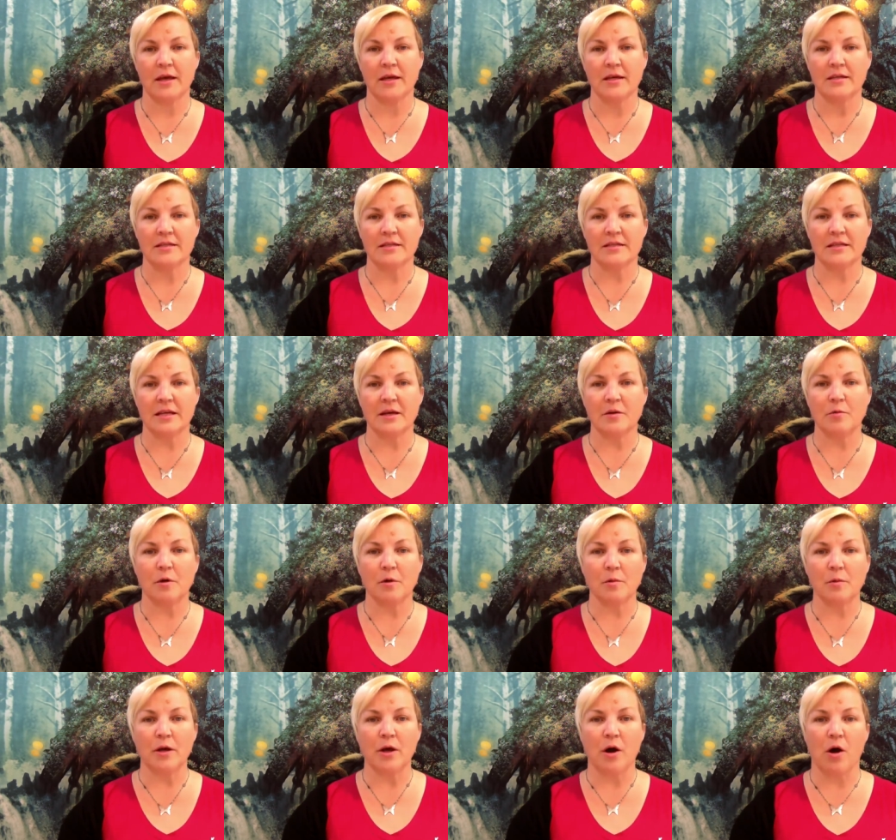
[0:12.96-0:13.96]
seeing
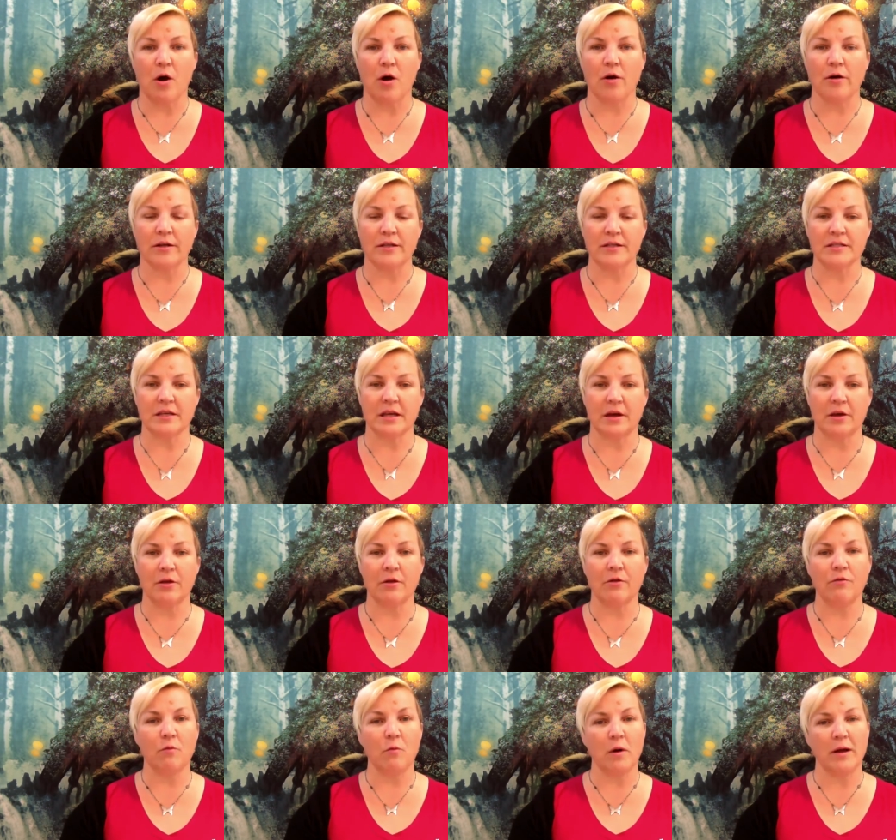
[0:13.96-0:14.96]
where we are on a scale
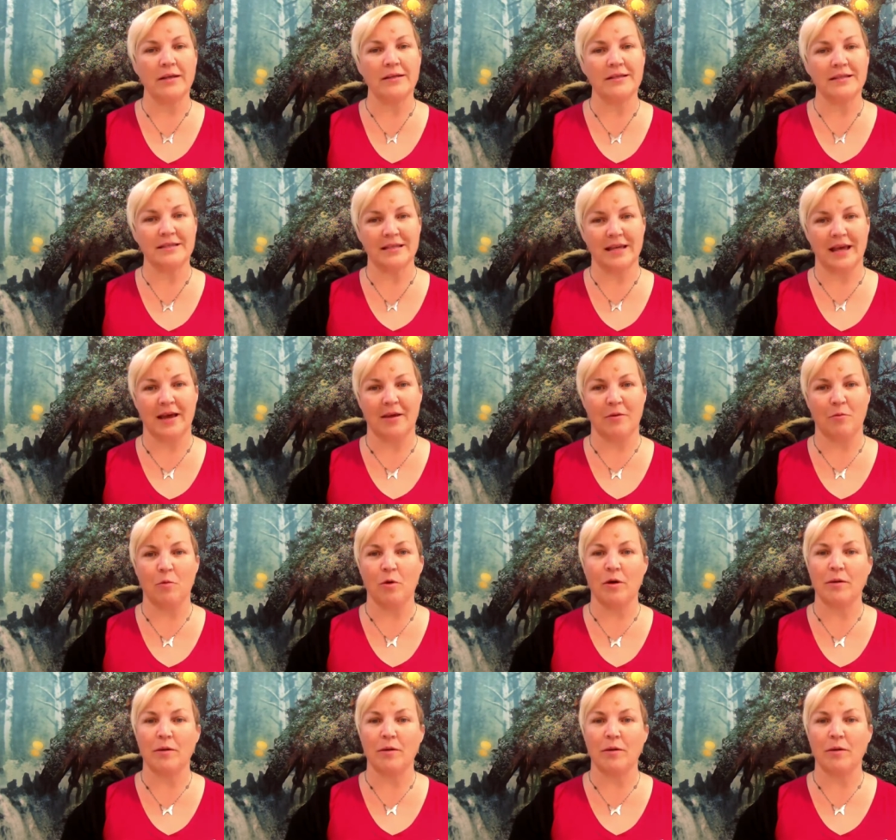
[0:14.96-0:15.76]
of one to 10,